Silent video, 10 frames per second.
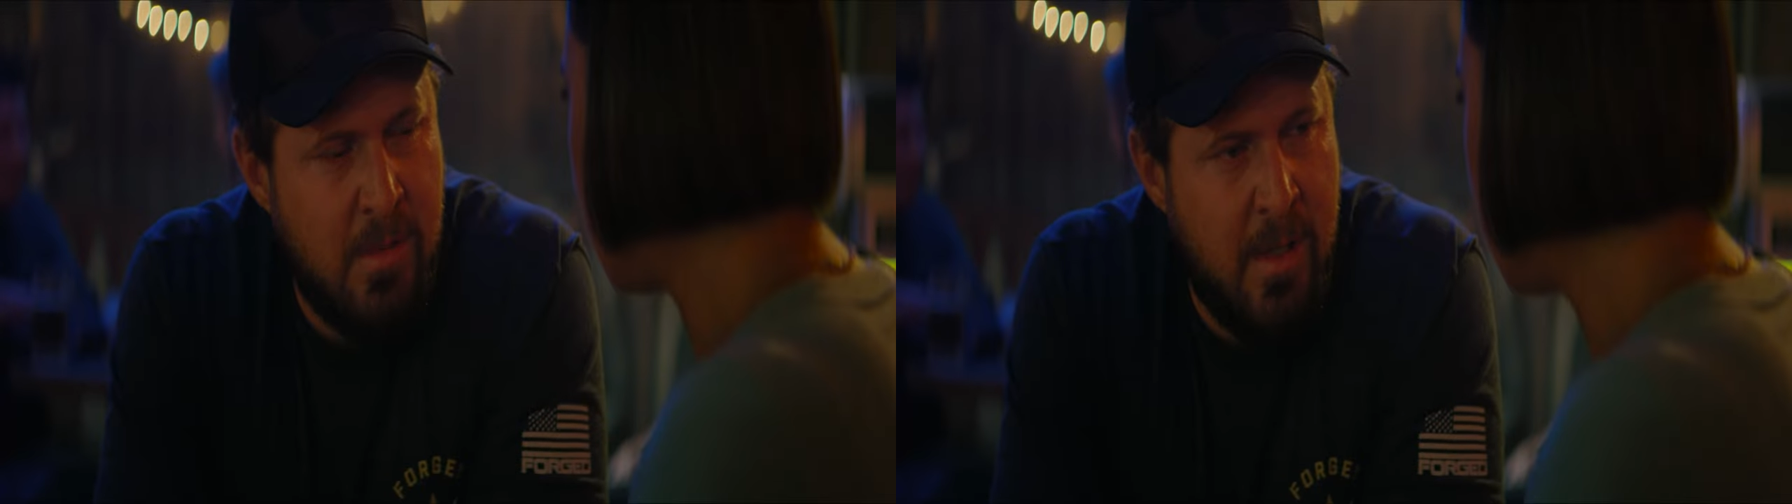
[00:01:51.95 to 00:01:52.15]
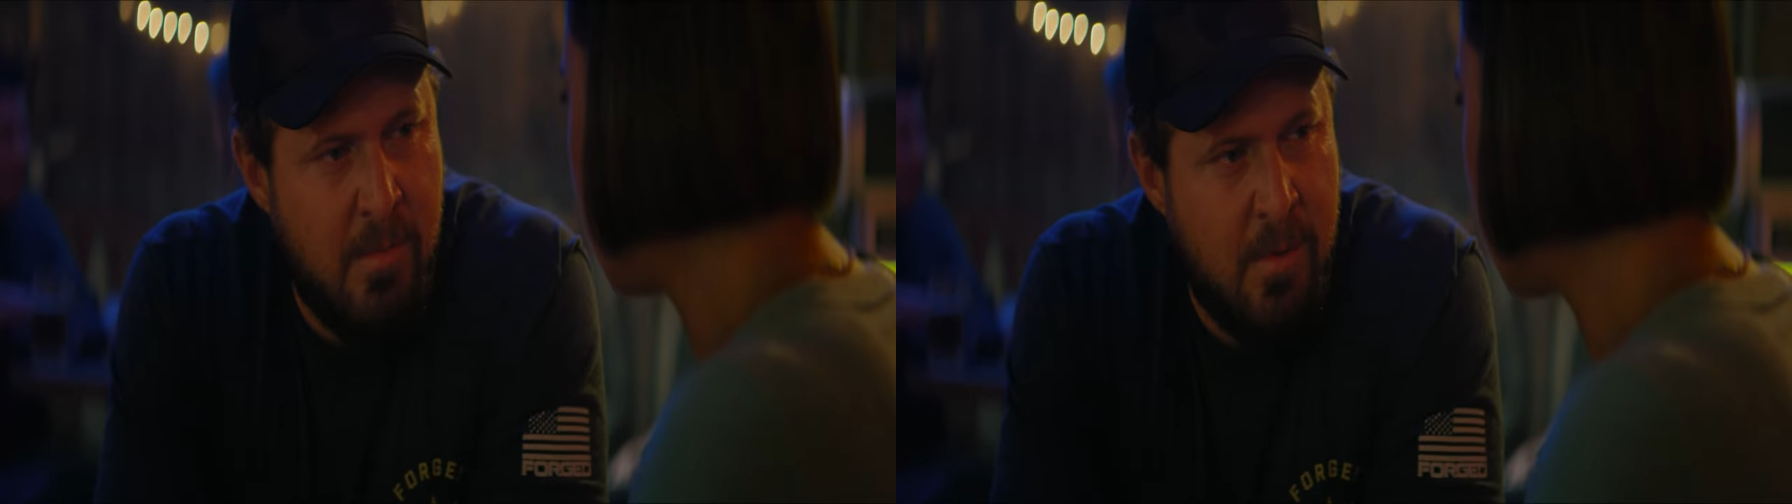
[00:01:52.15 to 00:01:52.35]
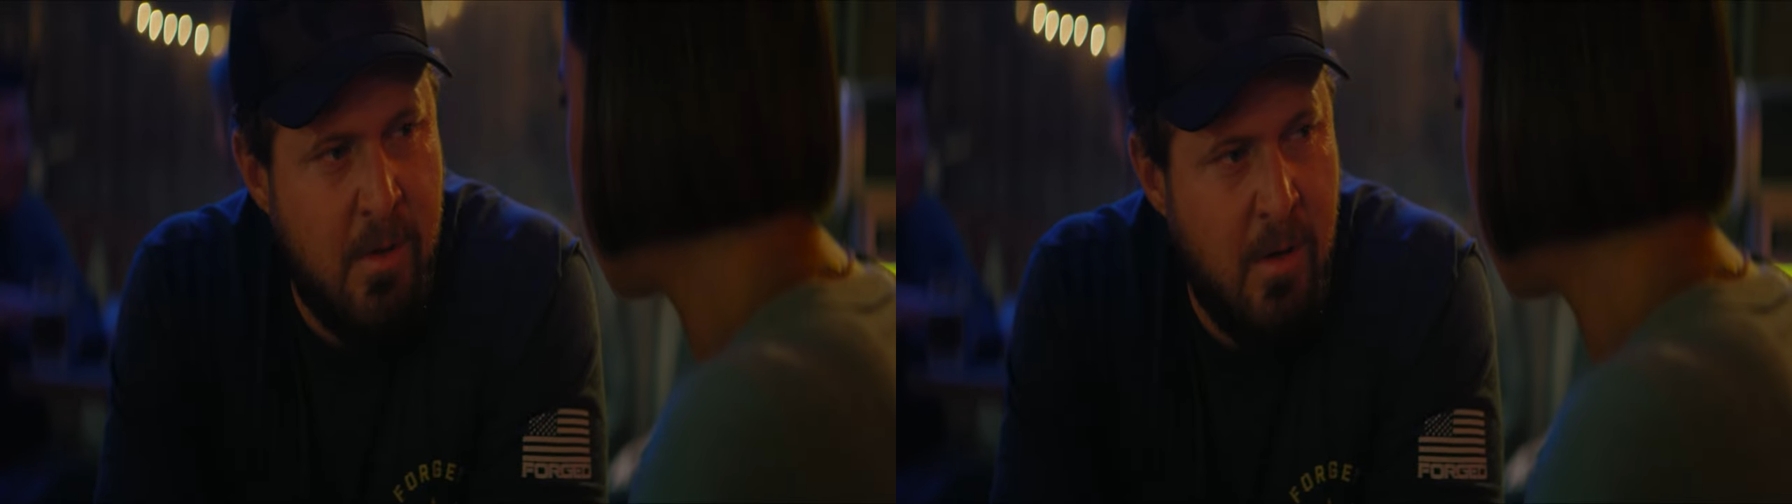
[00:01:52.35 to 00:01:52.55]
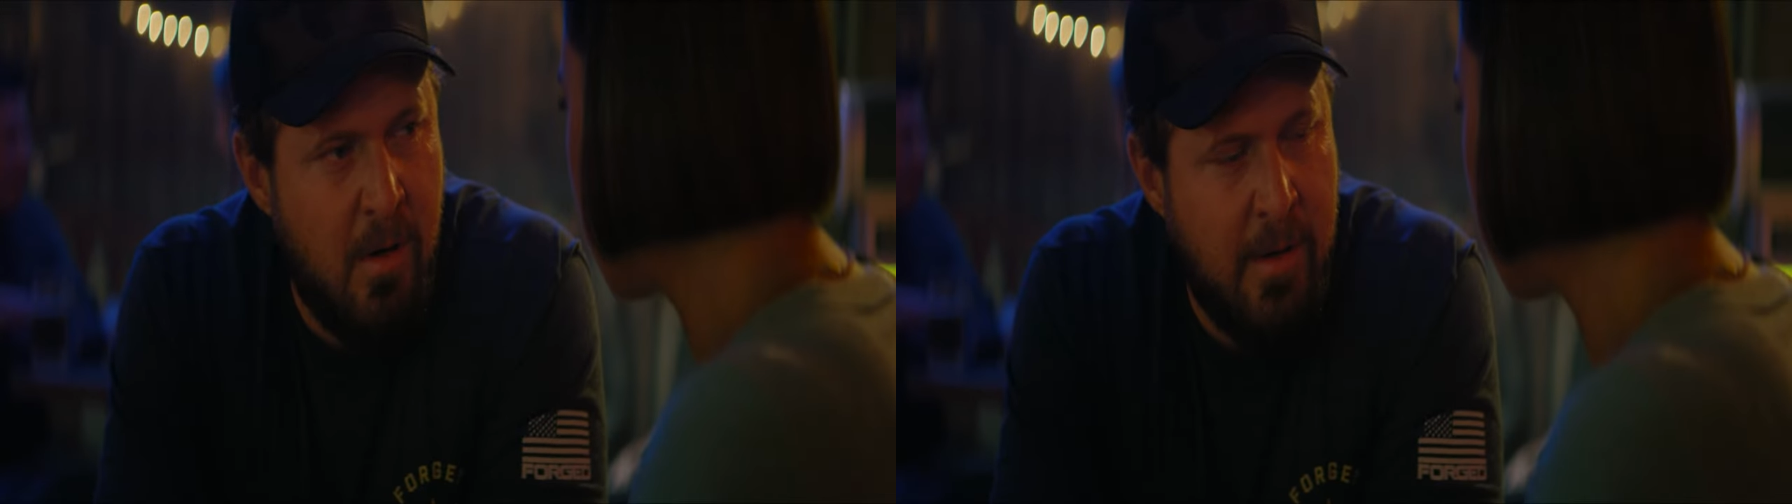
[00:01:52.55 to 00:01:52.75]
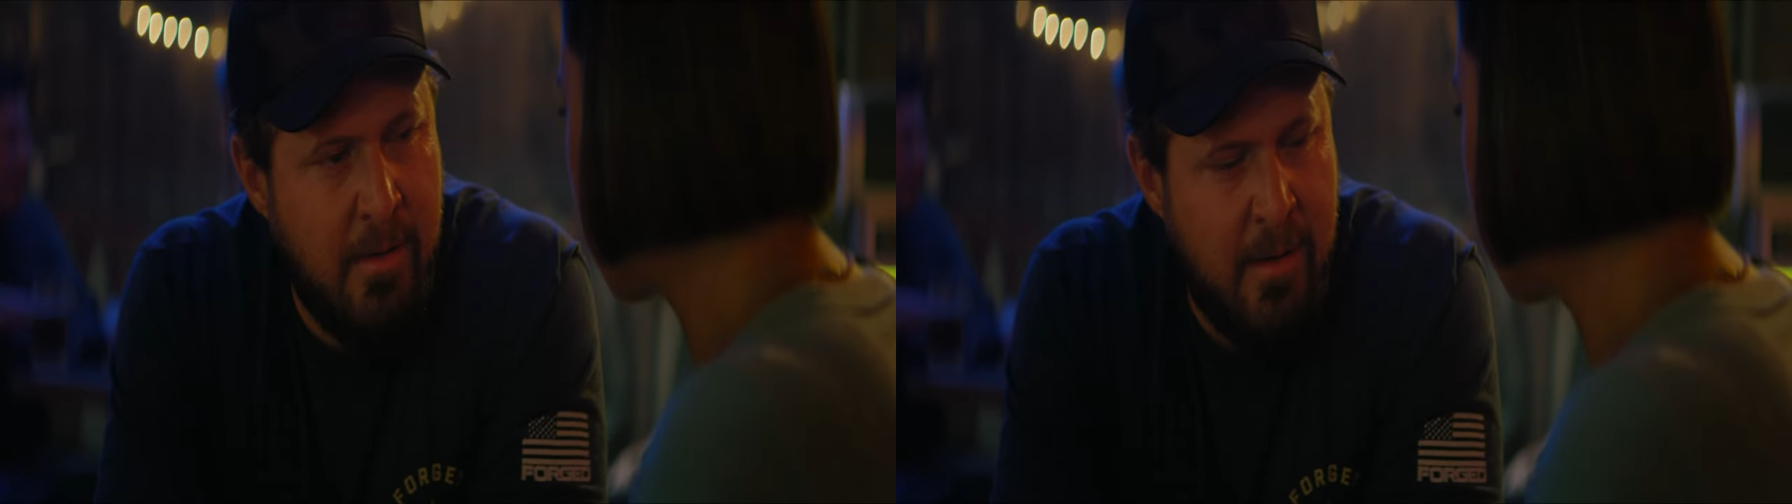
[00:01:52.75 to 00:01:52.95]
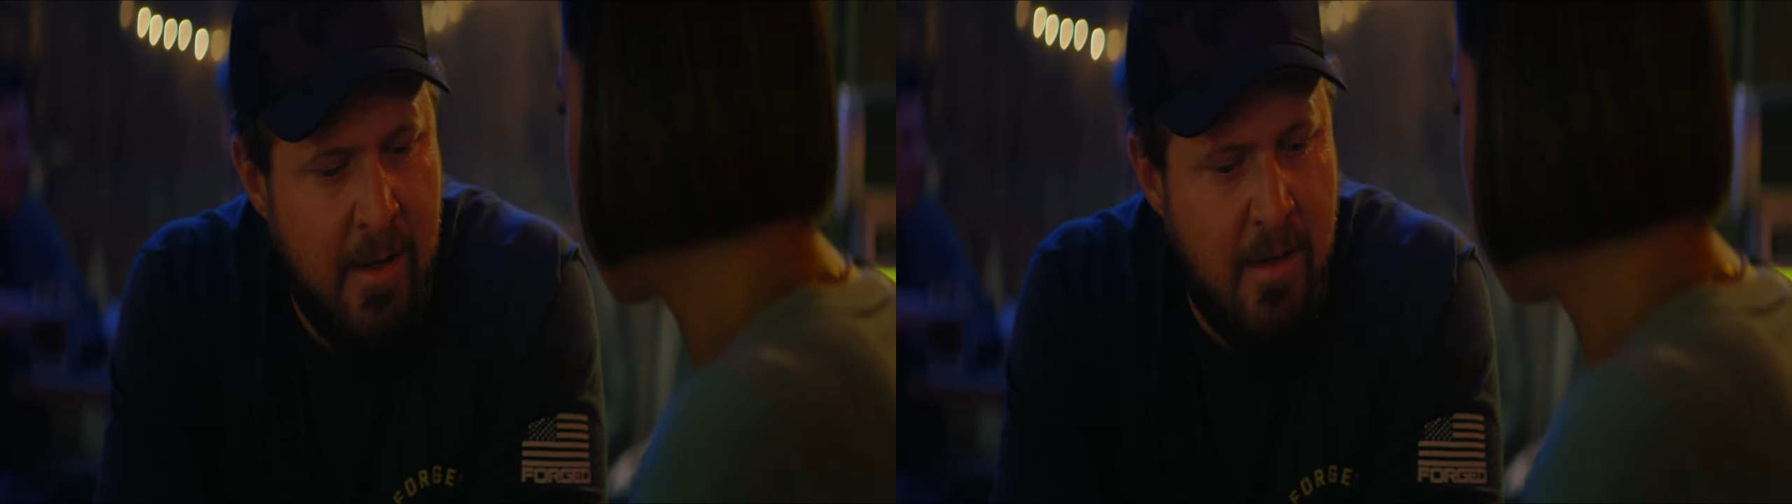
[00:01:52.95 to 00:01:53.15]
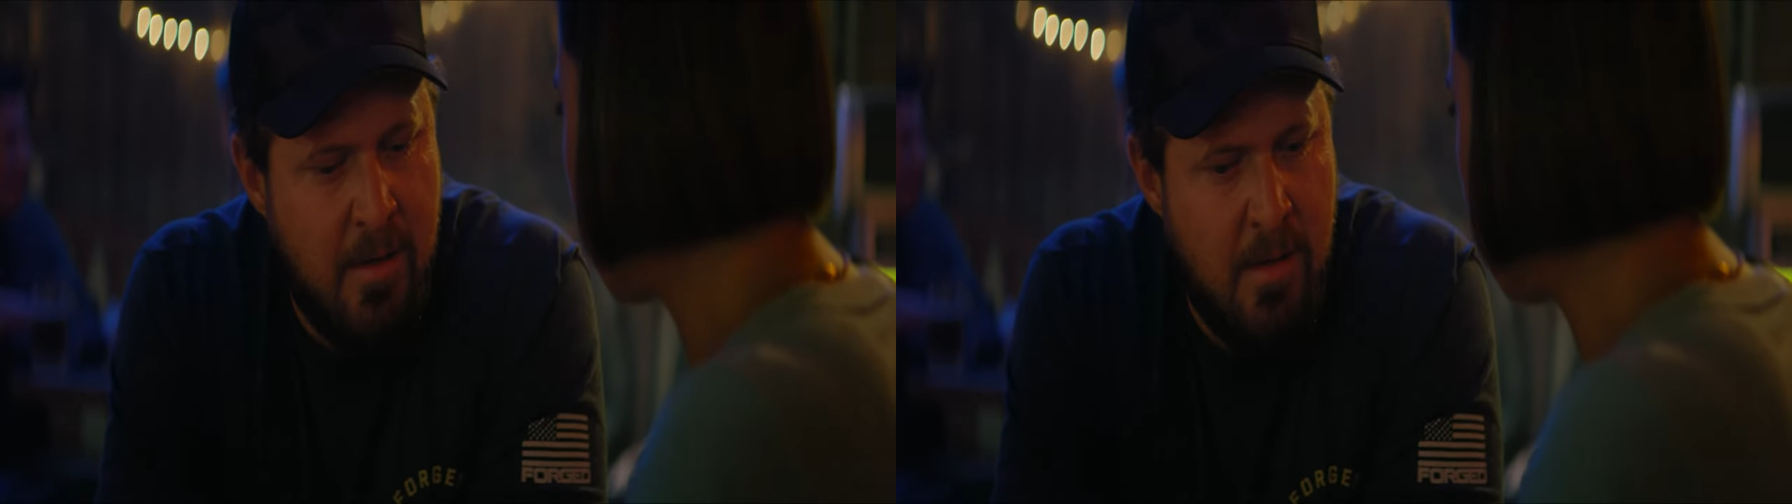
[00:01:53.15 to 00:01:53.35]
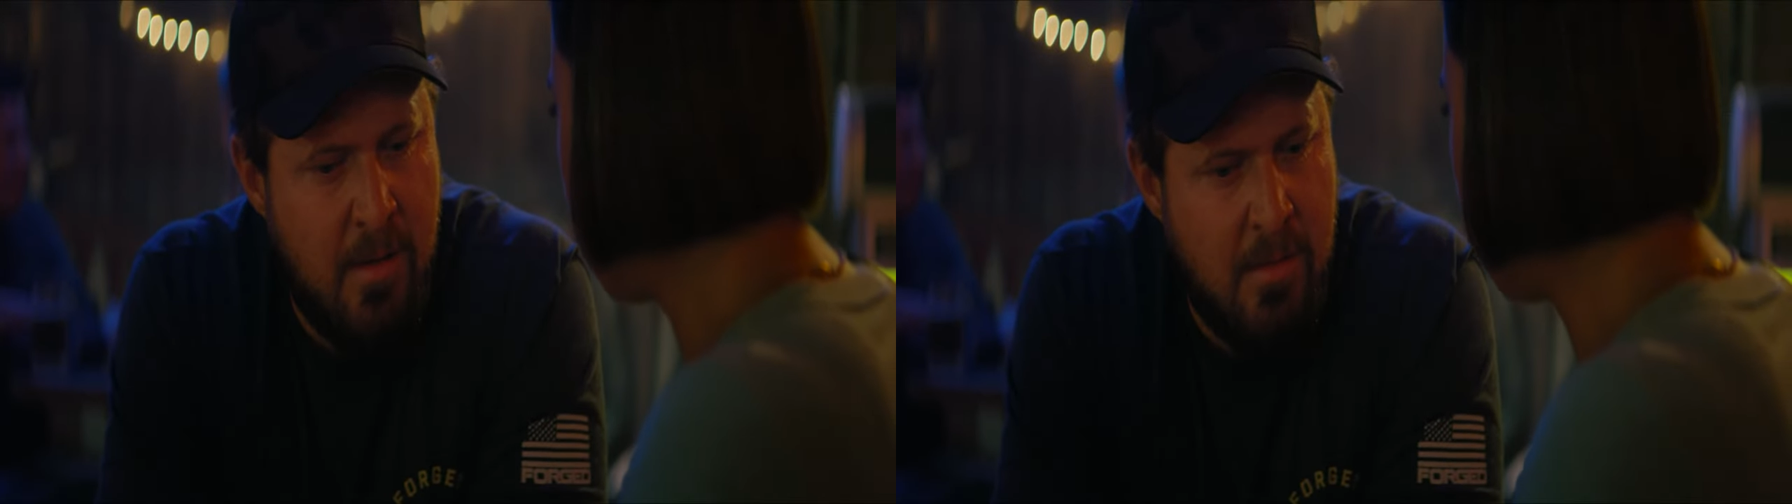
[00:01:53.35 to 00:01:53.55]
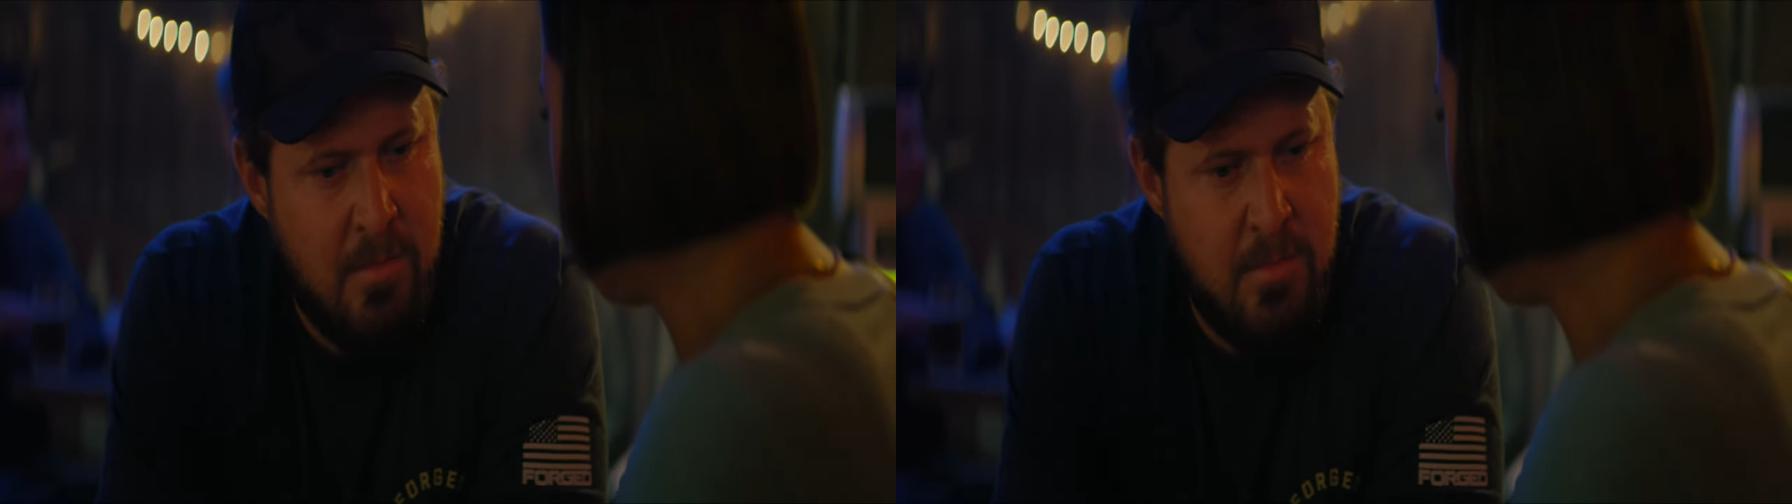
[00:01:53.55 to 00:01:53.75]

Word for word: to get where you are, and uh,